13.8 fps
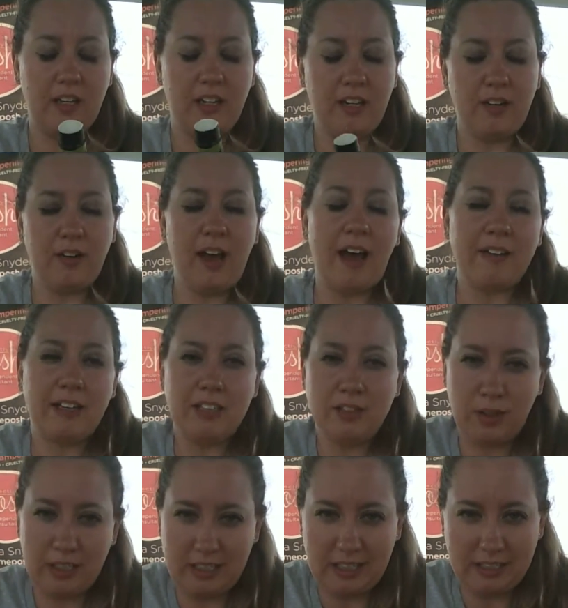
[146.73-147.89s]
You have to
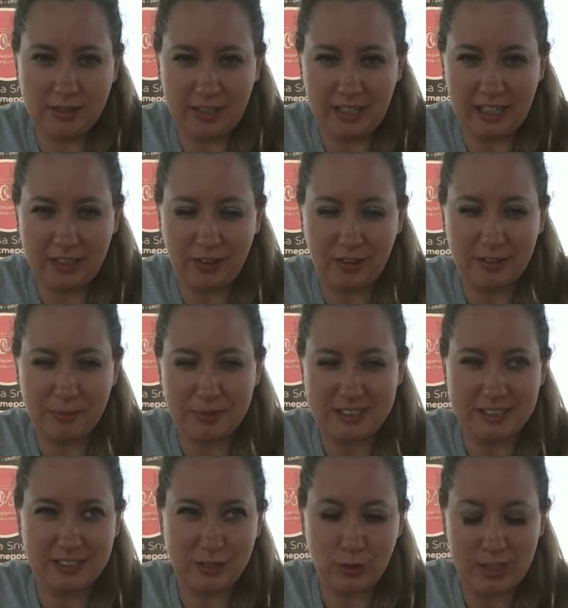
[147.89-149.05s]
enjoy tea tree and eucalyptus
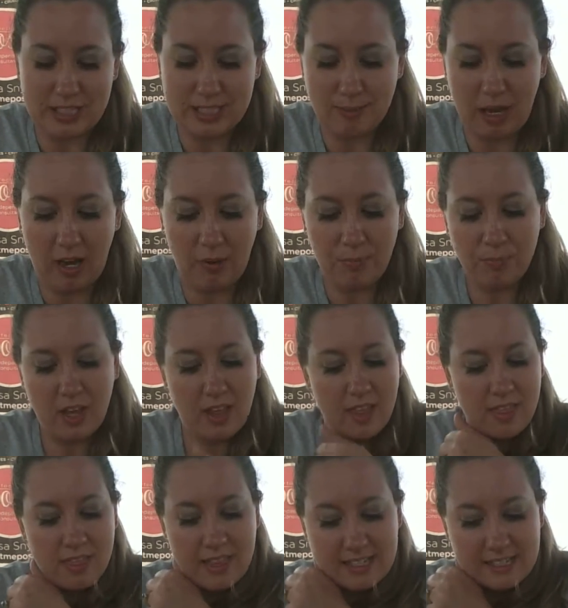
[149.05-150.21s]
to enjoy the smell.
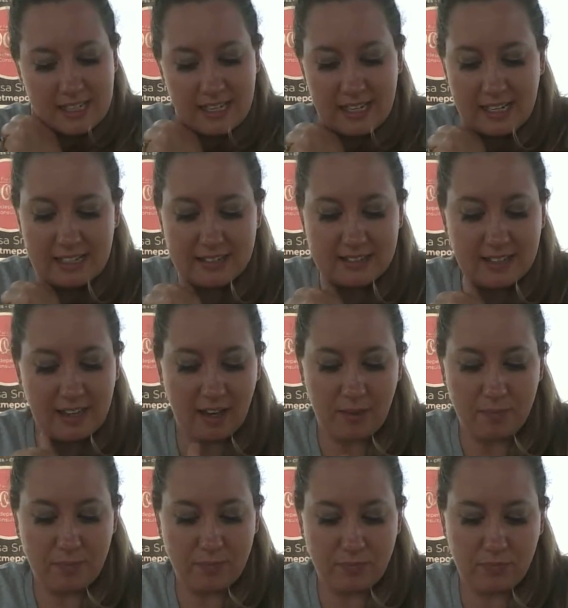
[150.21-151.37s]
This is
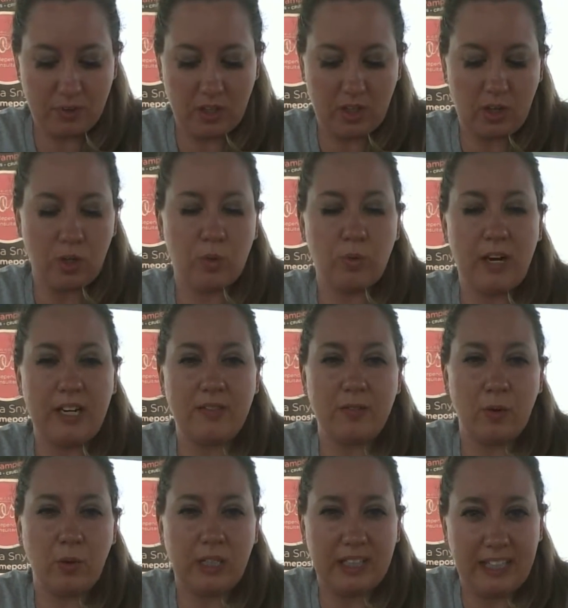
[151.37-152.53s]
great for
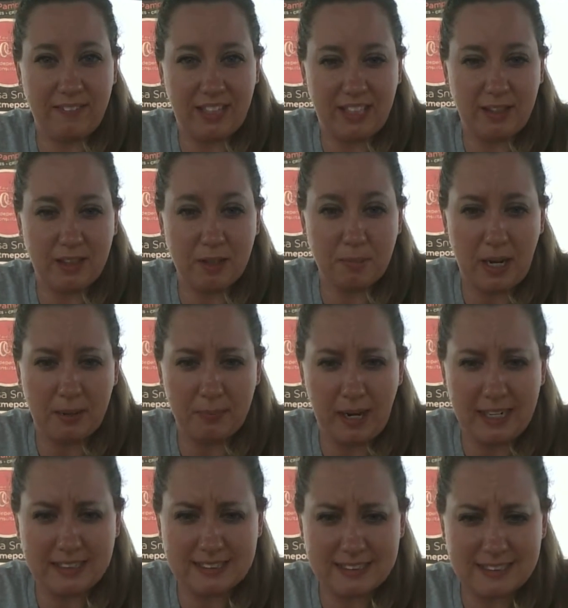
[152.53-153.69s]
relieving the bug
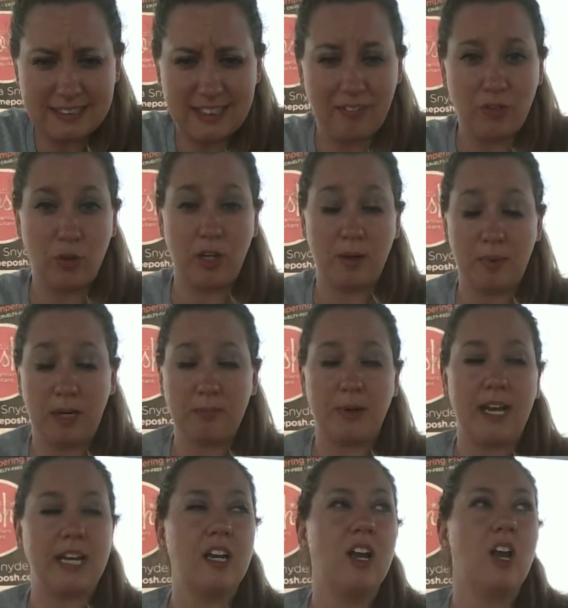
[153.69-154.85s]
bites if you get a bug
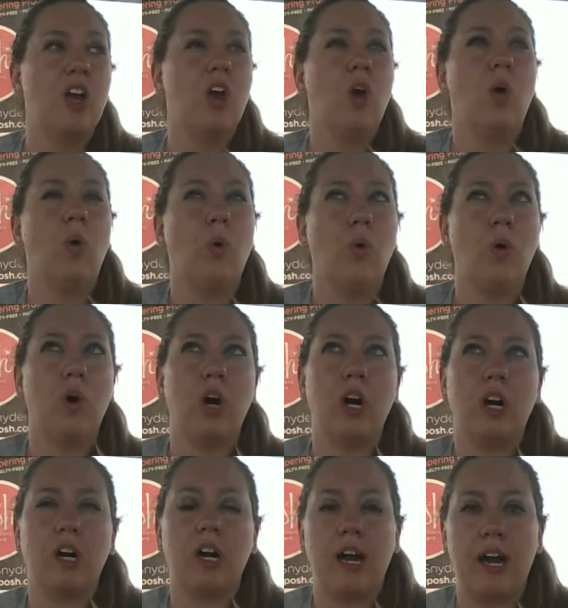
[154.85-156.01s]
bite.
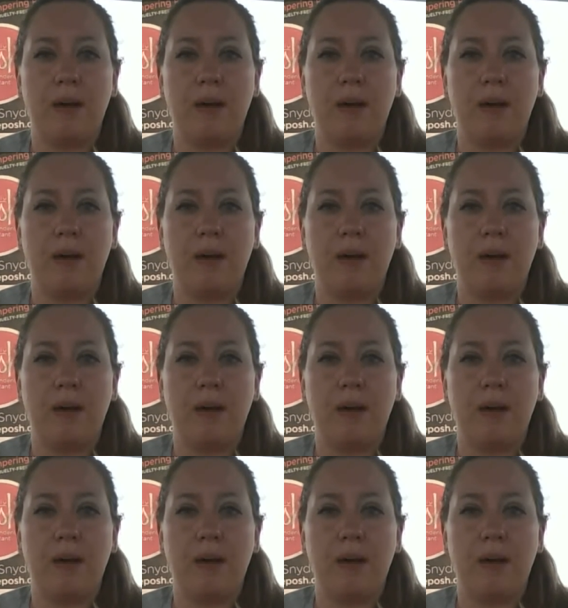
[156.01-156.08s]
Or